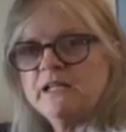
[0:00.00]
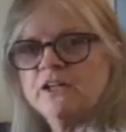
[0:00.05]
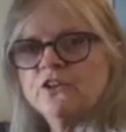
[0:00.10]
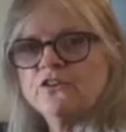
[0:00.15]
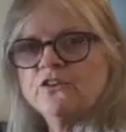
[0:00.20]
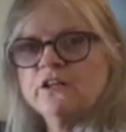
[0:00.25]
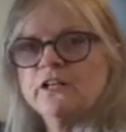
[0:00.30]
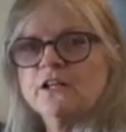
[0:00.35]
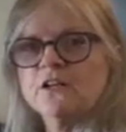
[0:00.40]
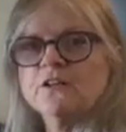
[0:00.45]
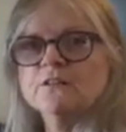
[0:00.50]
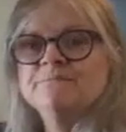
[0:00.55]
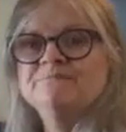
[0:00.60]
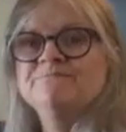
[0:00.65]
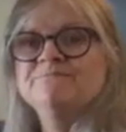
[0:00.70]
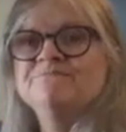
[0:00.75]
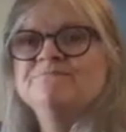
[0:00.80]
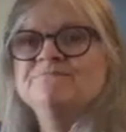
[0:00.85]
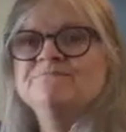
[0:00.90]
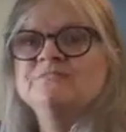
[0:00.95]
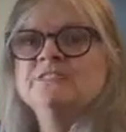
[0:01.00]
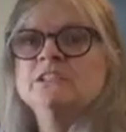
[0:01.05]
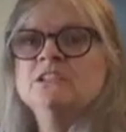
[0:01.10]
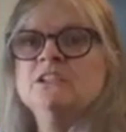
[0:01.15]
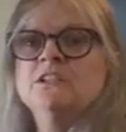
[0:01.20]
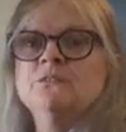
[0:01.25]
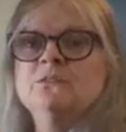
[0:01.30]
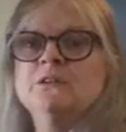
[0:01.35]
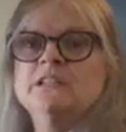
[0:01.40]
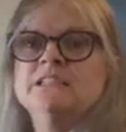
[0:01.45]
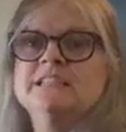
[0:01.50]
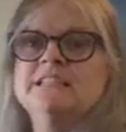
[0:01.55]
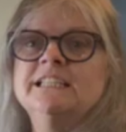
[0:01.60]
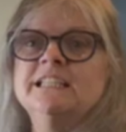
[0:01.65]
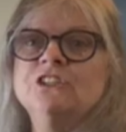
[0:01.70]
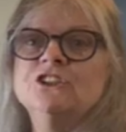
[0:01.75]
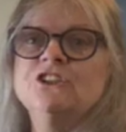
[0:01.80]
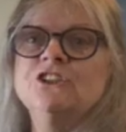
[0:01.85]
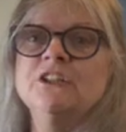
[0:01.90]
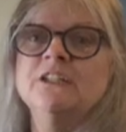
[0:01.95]
under here with
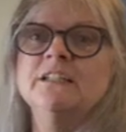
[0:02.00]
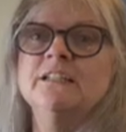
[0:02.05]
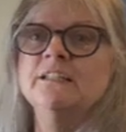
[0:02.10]
stitch.